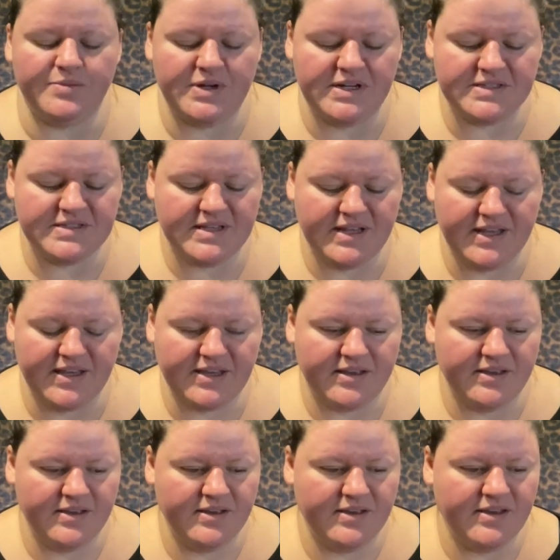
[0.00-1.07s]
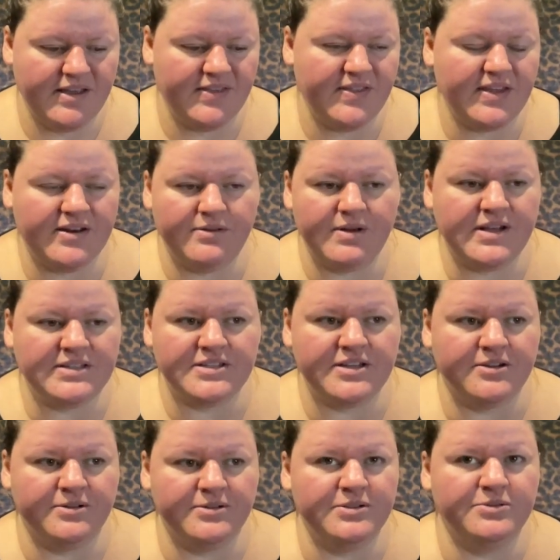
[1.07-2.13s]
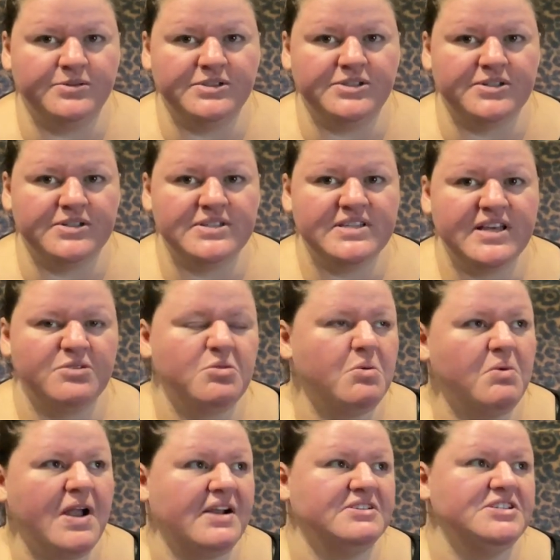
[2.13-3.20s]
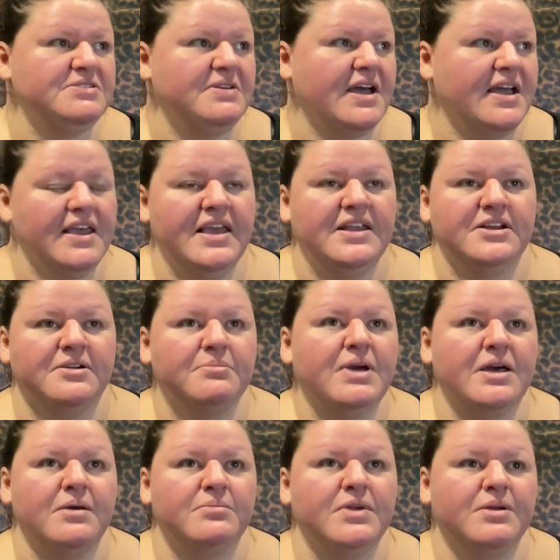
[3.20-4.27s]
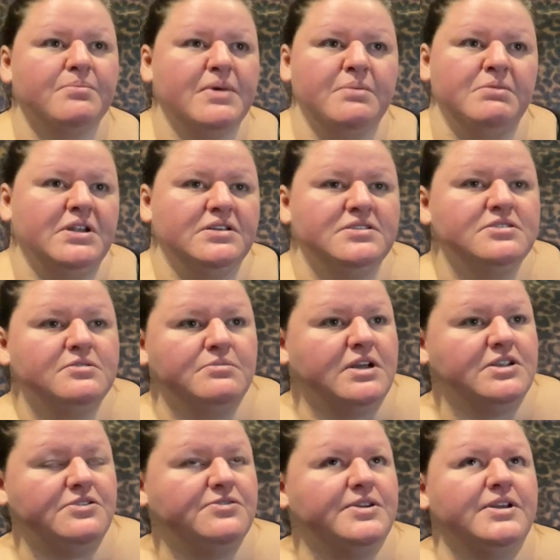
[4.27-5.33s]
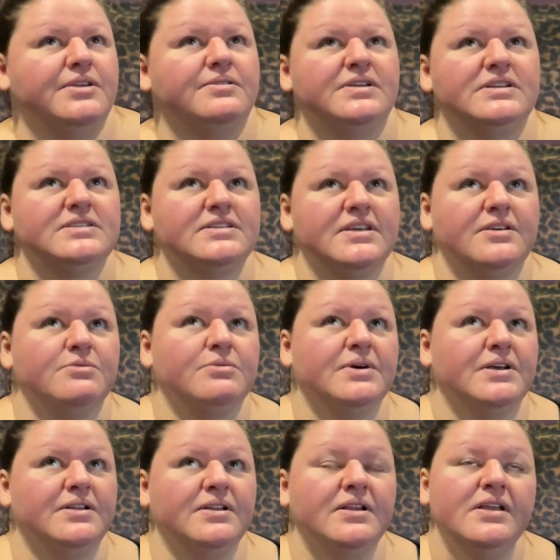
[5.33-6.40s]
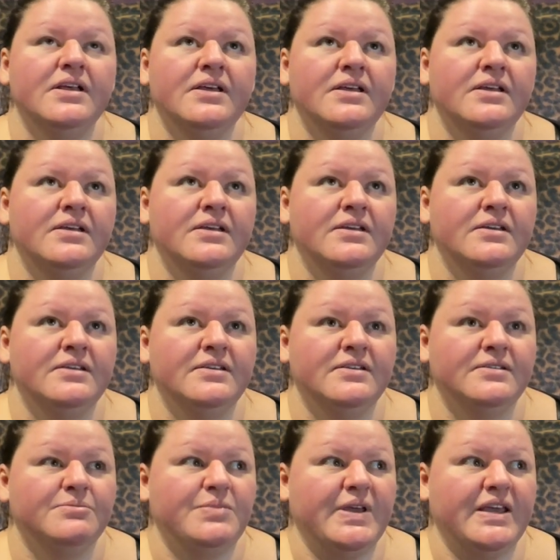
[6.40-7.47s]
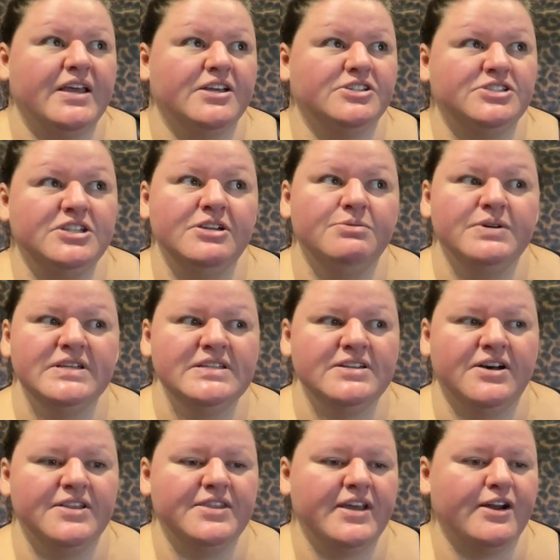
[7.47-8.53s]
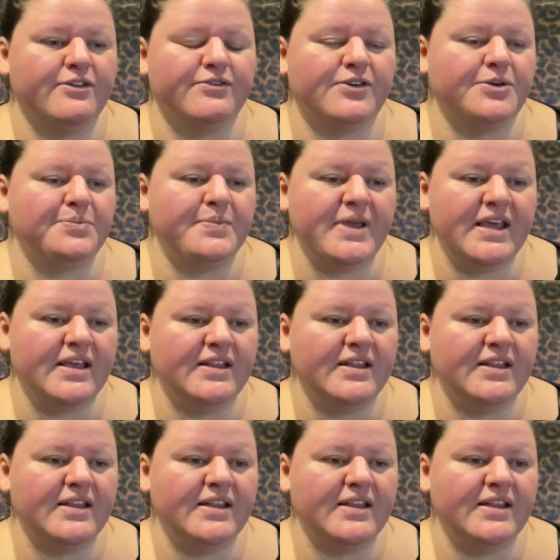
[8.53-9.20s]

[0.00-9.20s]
And it's like, and then as I got older, it's like, well, why aren't you hugging your mom? Your mom does so much for you. And it's like, well, because she was not there for me.